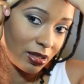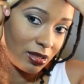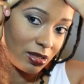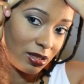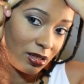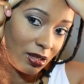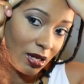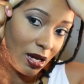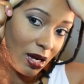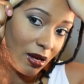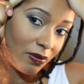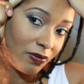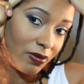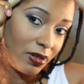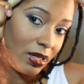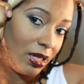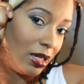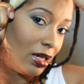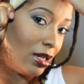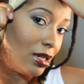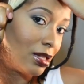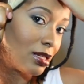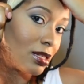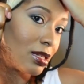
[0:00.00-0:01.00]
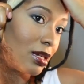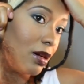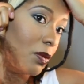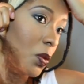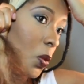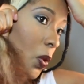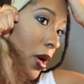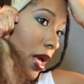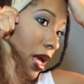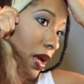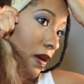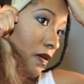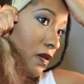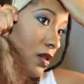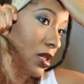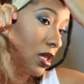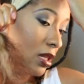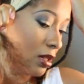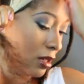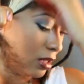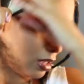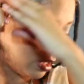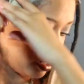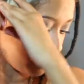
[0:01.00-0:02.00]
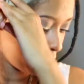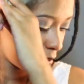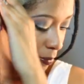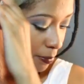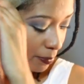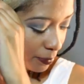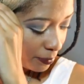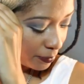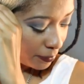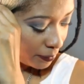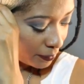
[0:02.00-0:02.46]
I still have some waves in there.